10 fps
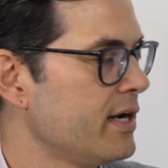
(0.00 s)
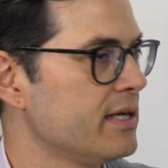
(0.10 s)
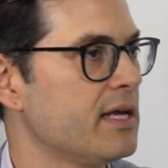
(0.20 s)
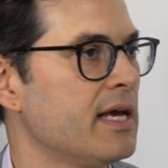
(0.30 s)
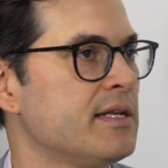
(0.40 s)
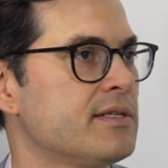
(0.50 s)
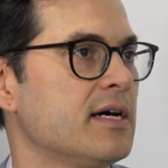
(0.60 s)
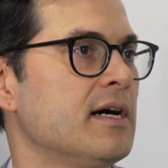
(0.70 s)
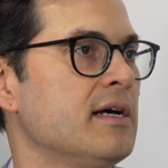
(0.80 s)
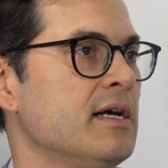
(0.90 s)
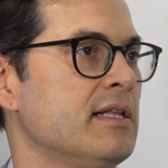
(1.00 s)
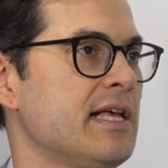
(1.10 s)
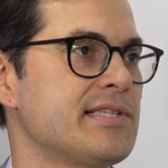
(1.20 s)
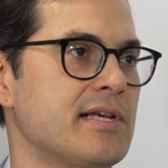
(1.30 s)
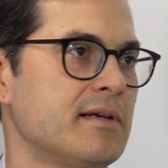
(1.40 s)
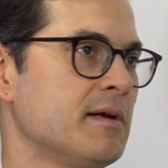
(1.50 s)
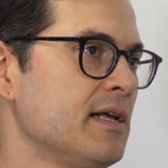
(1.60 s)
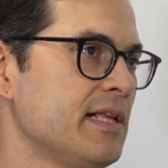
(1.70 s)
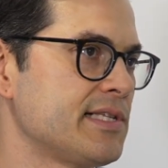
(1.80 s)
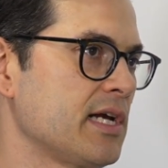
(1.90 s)
And that's
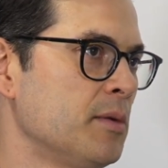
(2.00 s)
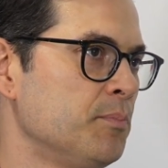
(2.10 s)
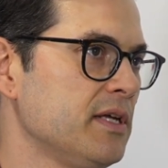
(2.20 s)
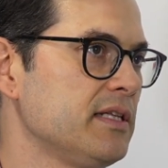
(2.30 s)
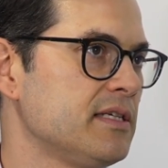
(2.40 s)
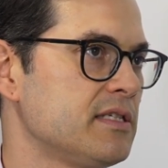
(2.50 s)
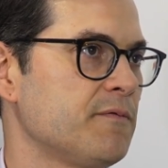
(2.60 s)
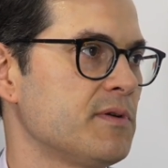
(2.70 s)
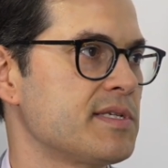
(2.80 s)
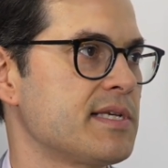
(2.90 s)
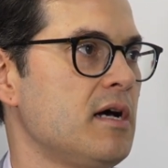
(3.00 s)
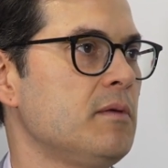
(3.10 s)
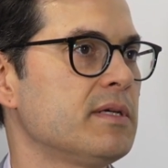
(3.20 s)
a completely different sell,